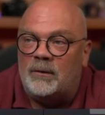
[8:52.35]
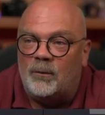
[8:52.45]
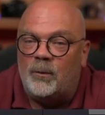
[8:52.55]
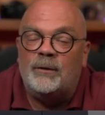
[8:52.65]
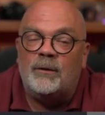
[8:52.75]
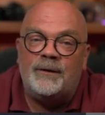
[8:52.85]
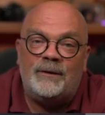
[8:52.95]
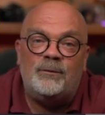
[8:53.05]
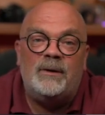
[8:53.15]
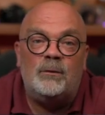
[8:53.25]
We know
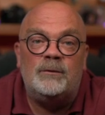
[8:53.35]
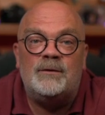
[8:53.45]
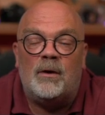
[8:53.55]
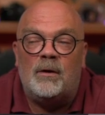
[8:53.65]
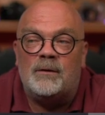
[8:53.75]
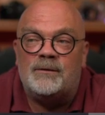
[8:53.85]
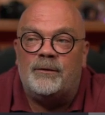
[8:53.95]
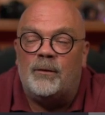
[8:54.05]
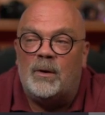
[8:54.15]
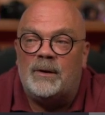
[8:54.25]
that we lose colors
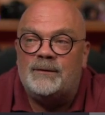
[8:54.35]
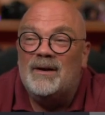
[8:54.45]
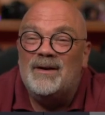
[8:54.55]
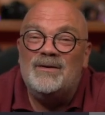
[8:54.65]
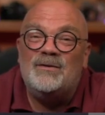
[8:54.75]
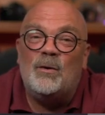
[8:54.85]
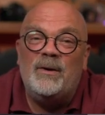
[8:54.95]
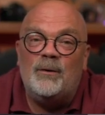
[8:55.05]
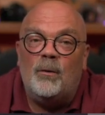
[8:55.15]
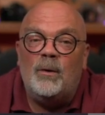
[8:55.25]
underwater, so we
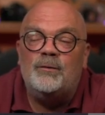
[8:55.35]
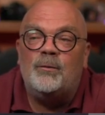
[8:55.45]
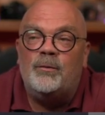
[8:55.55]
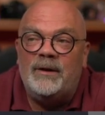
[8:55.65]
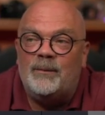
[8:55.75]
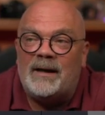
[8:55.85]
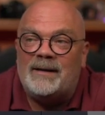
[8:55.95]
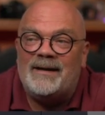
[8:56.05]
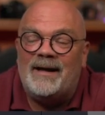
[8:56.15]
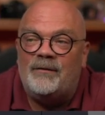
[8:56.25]
don't want to bring back
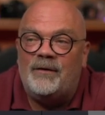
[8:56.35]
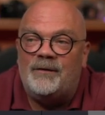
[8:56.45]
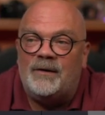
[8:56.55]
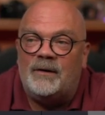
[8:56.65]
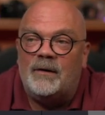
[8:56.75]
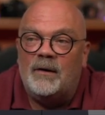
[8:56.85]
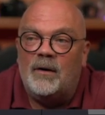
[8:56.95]
everything.